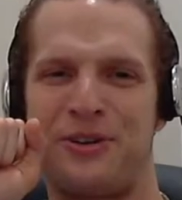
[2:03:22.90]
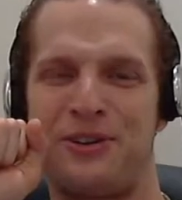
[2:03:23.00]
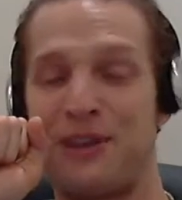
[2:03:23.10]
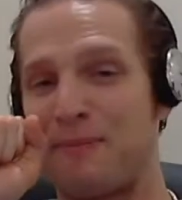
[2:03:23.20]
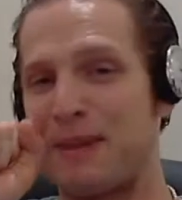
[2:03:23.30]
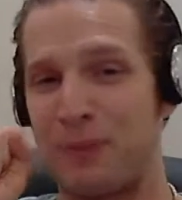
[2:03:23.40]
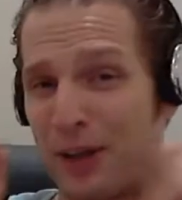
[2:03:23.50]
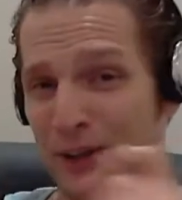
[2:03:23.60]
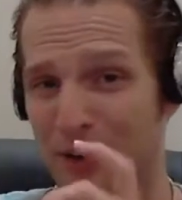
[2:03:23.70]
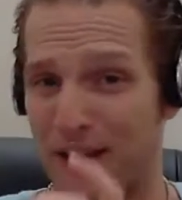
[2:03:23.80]
Some people
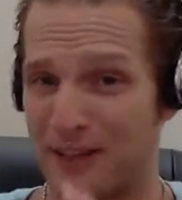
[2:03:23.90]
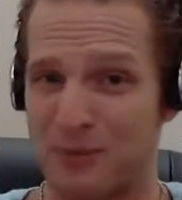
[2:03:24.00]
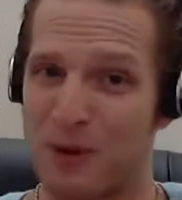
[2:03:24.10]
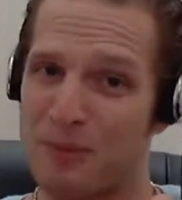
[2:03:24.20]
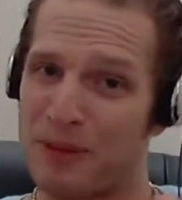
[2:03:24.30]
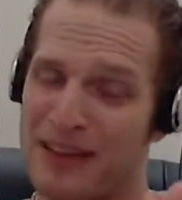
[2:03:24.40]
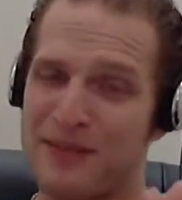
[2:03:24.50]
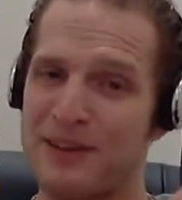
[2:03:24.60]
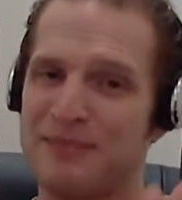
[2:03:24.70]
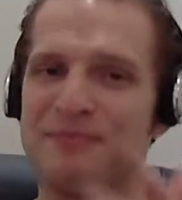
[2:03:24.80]
on your list won't
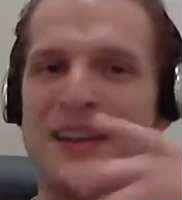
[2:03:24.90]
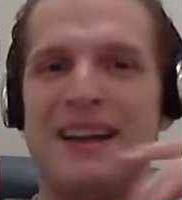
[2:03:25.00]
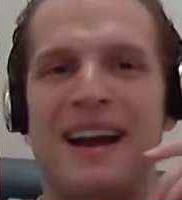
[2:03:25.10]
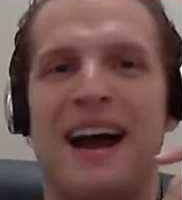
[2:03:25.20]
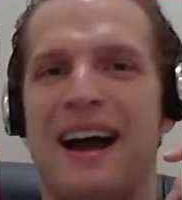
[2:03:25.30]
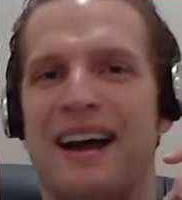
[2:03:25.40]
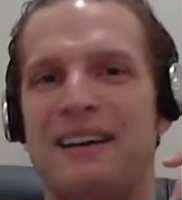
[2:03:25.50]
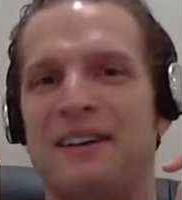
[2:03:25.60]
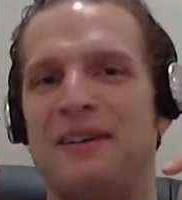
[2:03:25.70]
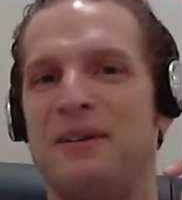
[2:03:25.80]
believe it.
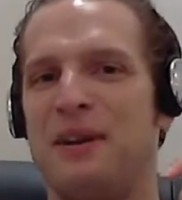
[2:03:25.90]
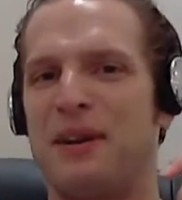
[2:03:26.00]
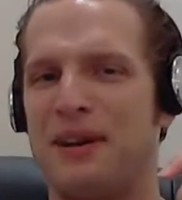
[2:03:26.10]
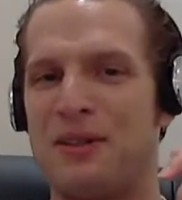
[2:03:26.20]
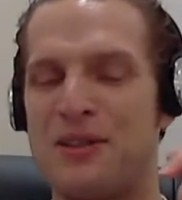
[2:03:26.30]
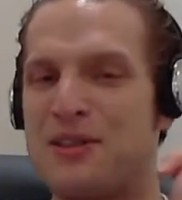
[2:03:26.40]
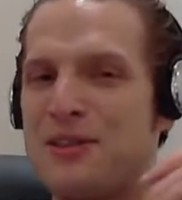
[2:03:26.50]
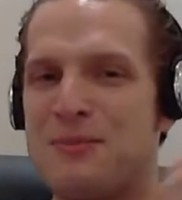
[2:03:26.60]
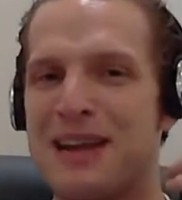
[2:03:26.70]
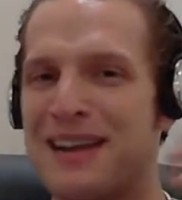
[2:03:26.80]

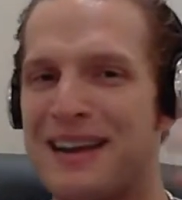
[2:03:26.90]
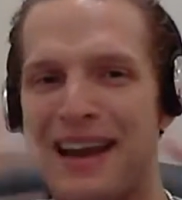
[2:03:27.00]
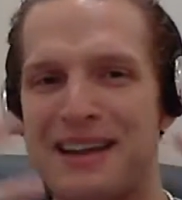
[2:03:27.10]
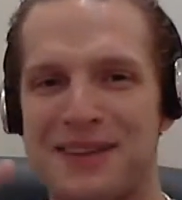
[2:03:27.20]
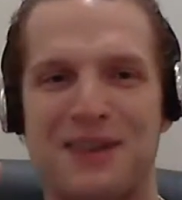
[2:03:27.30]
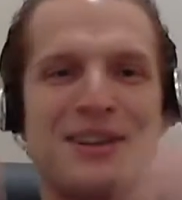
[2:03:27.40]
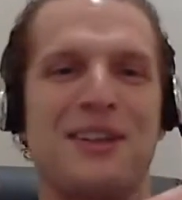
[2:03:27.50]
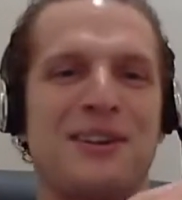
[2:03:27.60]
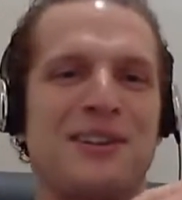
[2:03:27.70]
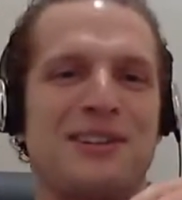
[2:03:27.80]
You might get naysayers out
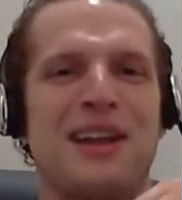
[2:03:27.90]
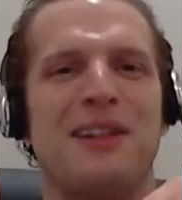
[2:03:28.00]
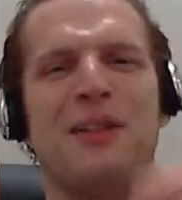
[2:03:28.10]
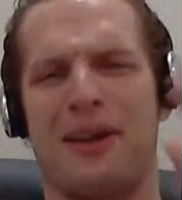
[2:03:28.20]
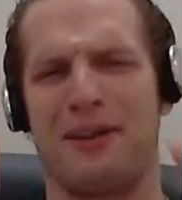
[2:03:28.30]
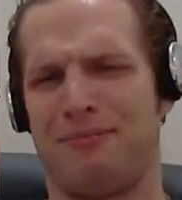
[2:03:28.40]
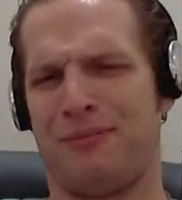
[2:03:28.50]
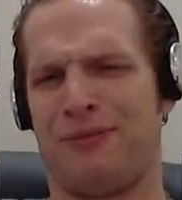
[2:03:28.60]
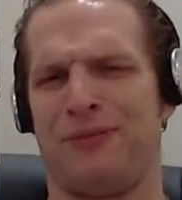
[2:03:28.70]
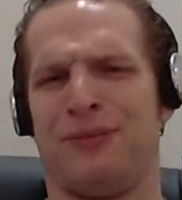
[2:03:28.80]
there that say, look at
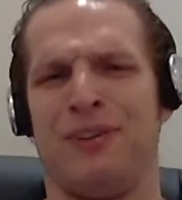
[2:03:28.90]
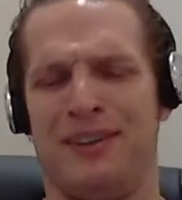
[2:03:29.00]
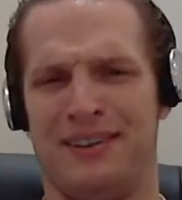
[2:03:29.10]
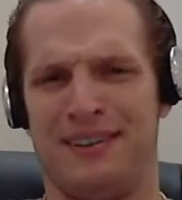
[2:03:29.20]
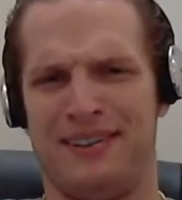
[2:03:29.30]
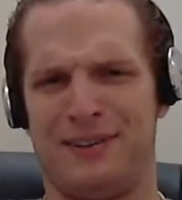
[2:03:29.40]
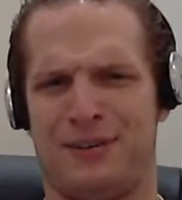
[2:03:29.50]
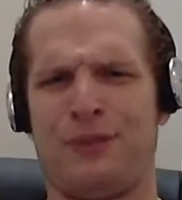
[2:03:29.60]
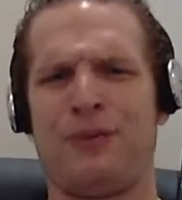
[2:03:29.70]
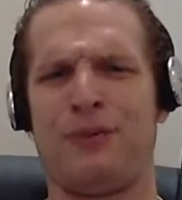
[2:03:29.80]

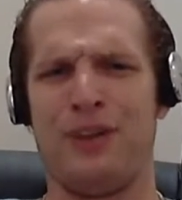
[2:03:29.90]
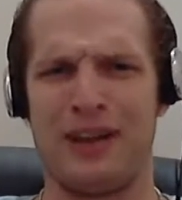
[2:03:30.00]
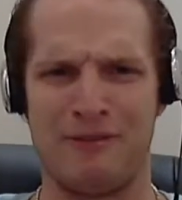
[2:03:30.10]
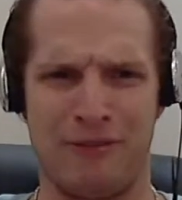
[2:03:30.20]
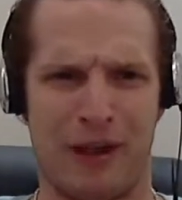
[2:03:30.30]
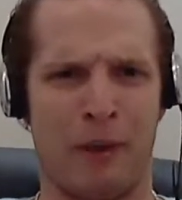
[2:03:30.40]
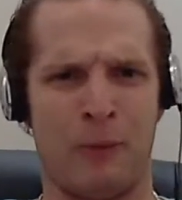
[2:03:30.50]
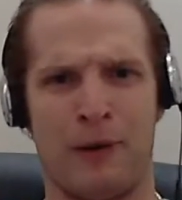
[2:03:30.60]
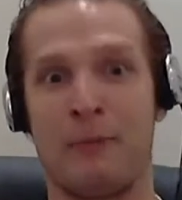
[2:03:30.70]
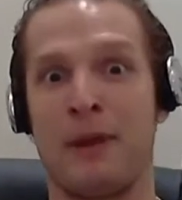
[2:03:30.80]
Vic
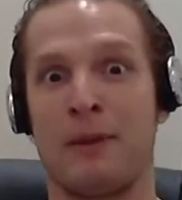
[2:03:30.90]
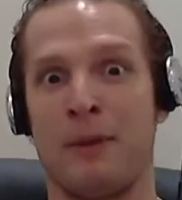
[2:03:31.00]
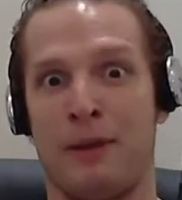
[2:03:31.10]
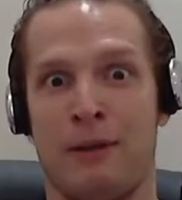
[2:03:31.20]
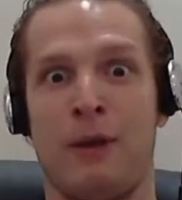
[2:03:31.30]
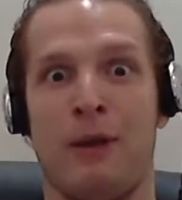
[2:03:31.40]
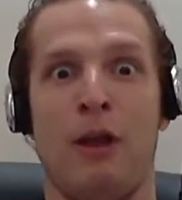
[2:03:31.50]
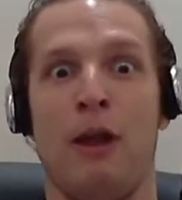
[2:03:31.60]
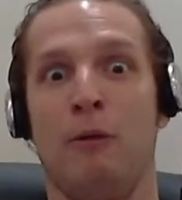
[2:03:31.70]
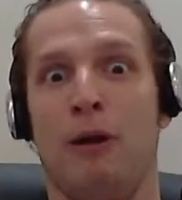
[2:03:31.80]
wanting to make $1 million a month.
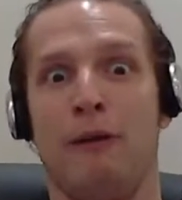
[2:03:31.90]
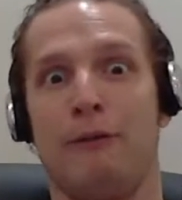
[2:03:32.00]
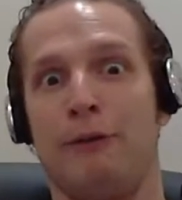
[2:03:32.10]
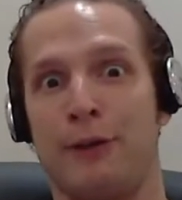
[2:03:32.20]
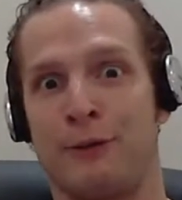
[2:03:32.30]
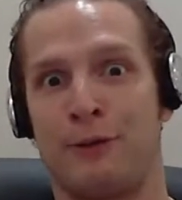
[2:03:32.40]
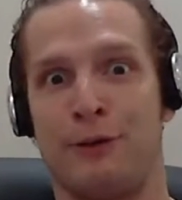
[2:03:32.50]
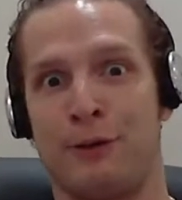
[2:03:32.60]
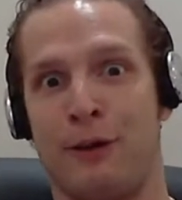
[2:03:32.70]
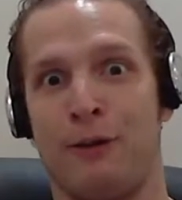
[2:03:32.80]
Yeah, whatever, Vic's
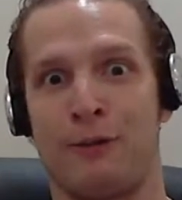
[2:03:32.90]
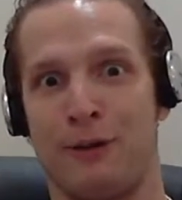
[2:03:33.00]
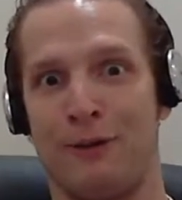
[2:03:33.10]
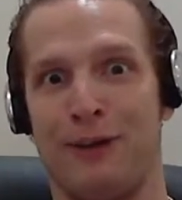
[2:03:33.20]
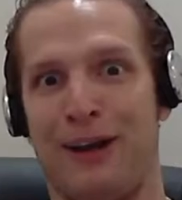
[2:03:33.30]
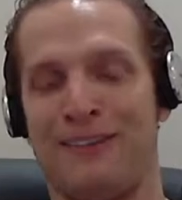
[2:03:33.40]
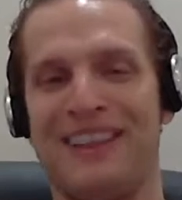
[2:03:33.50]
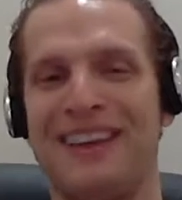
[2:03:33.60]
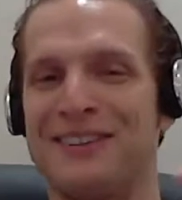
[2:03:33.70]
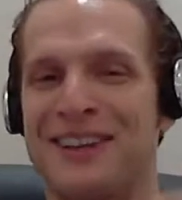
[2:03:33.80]
Drew's house, whatever.
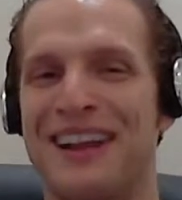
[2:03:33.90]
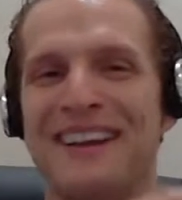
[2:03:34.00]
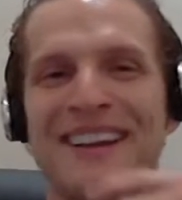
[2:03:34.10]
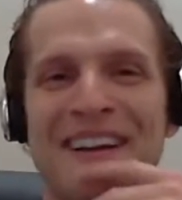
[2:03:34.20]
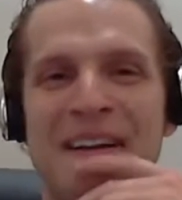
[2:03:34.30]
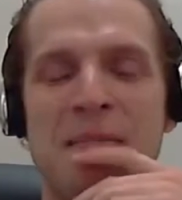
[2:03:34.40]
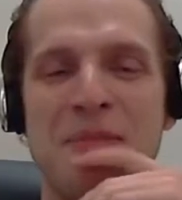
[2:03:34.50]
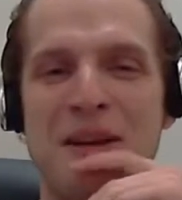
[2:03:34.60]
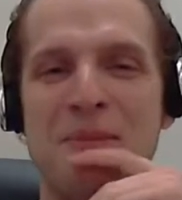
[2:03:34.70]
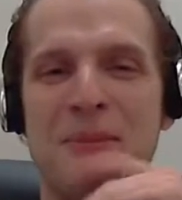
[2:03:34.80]
They'll say it.
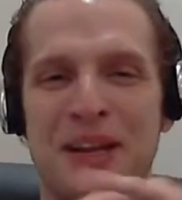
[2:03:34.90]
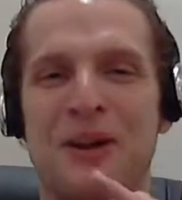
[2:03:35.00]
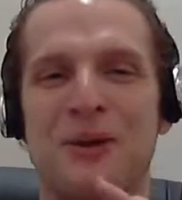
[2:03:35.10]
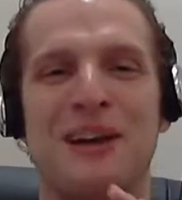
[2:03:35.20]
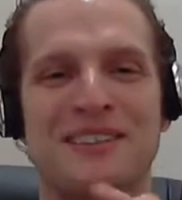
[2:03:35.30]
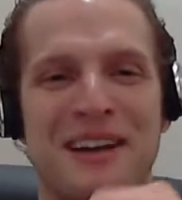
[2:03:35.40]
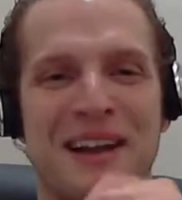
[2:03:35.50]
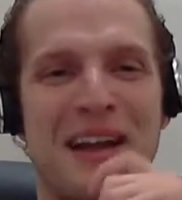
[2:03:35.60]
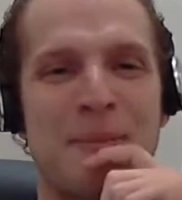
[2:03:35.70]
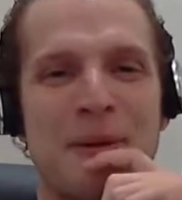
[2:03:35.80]
But you know what's going
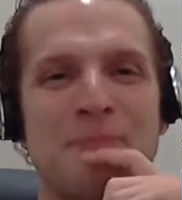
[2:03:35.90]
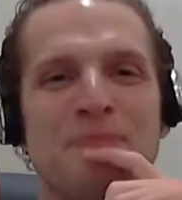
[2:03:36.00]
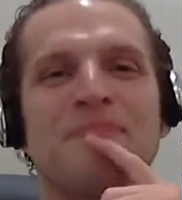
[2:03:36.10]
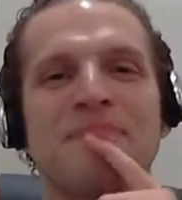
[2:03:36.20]
to happen?